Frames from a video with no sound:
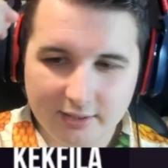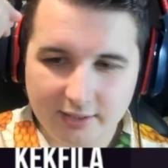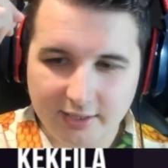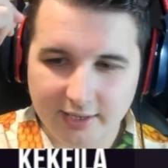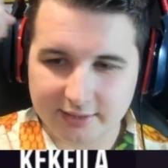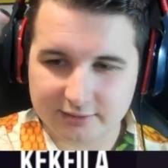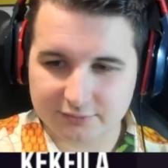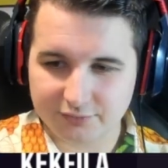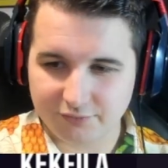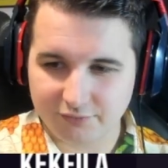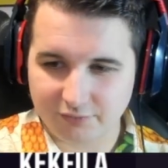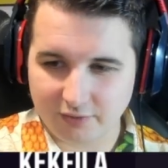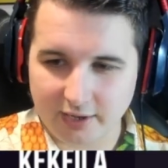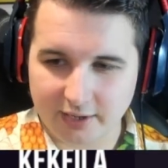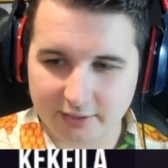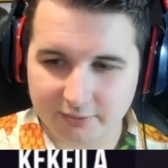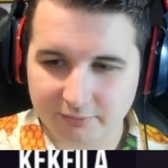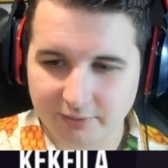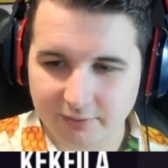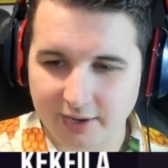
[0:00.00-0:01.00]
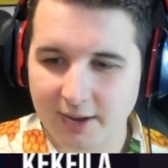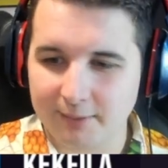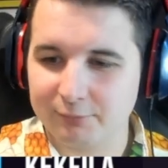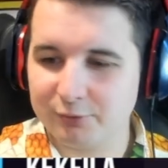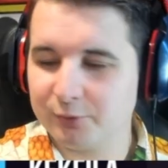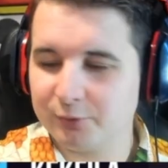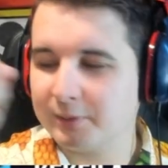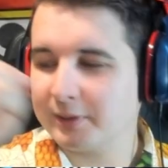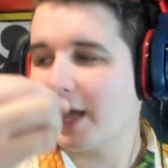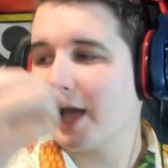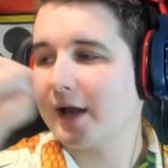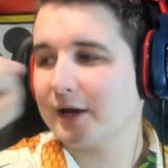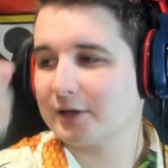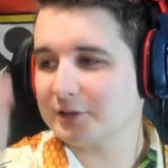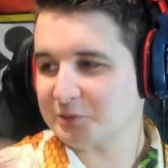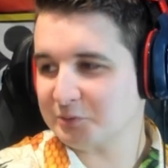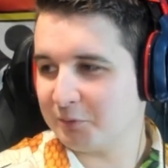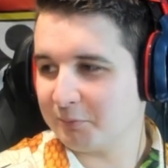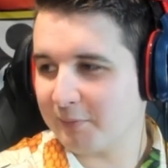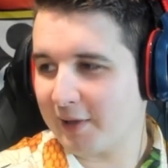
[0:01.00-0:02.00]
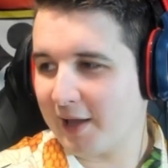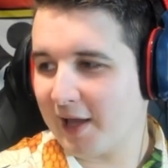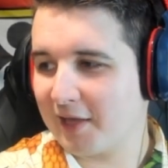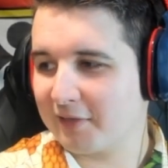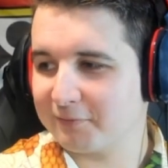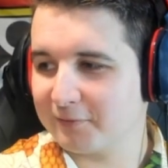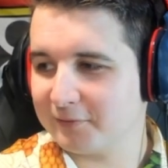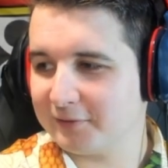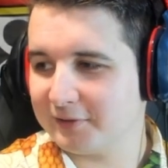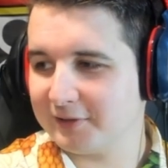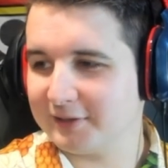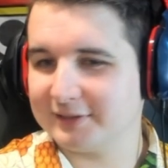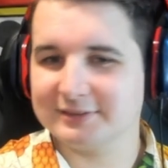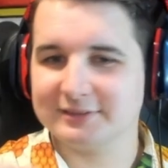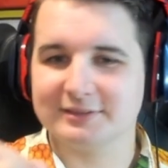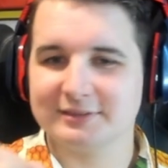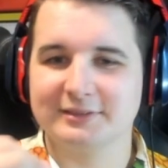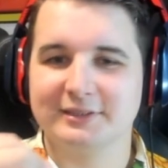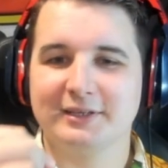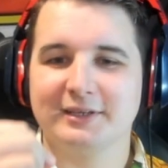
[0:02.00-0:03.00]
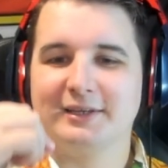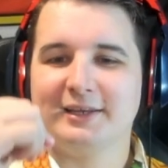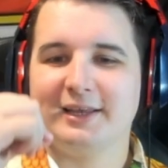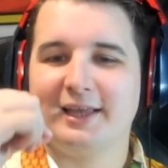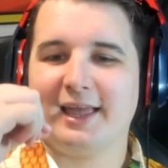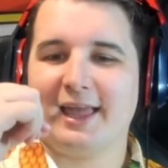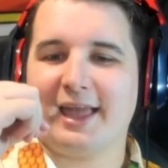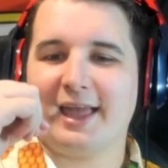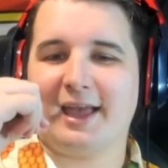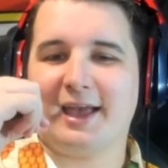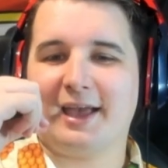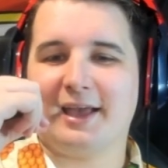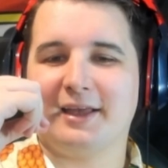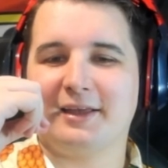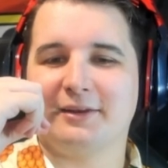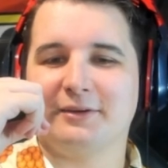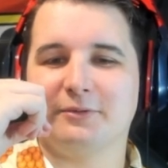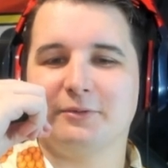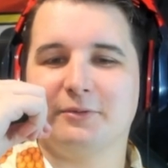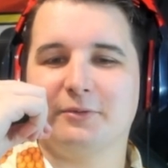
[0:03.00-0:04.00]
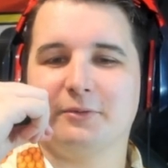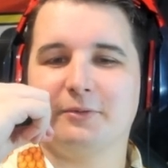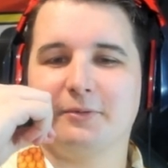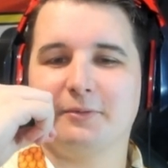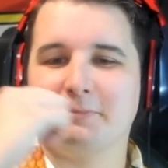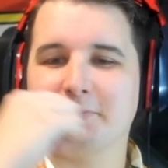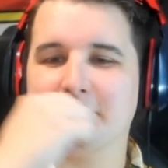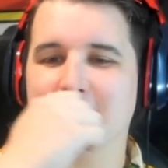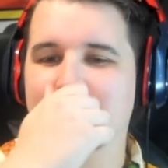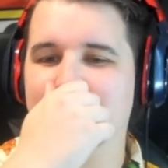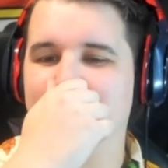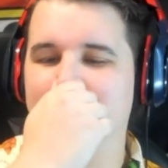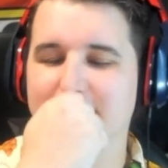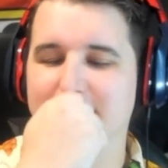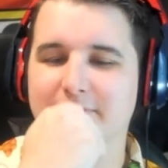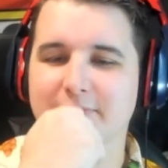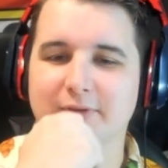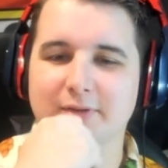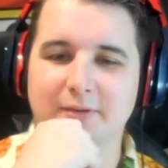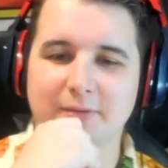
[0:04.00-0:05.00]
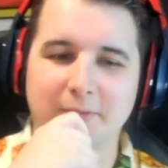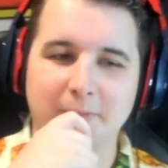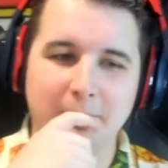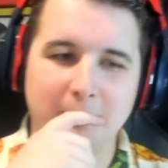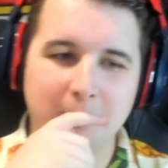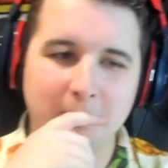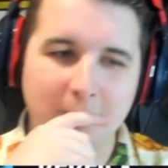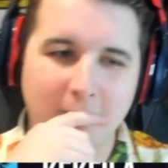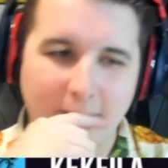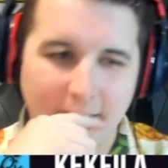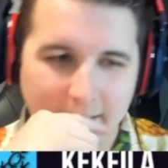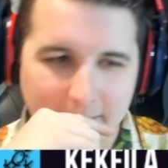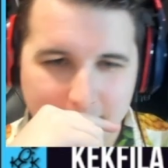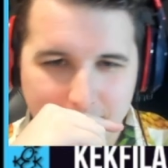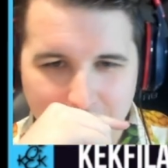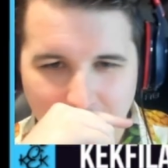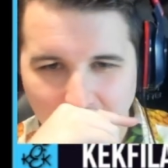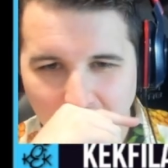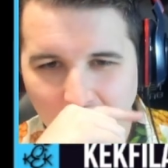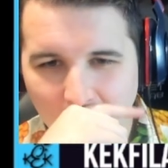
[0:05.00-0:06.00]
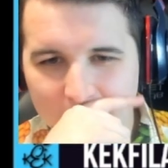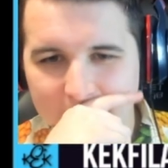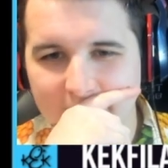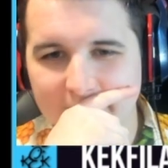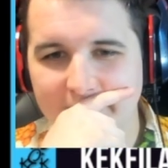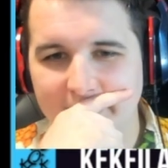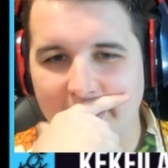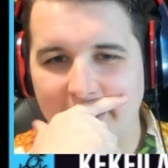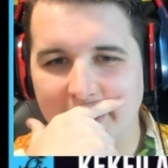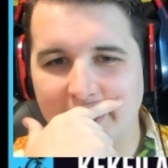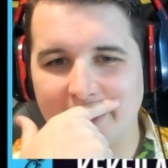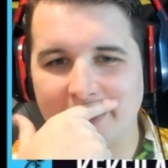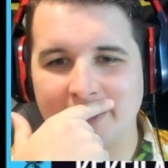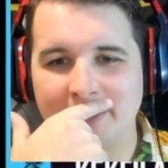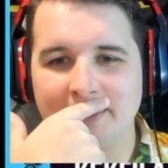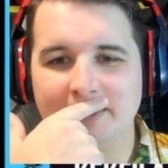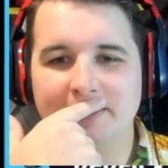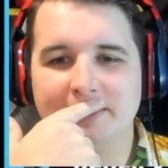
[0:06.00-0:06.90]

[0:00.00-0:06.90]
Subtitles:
It's fine, right? I'm doing actual math for this. And my opponent then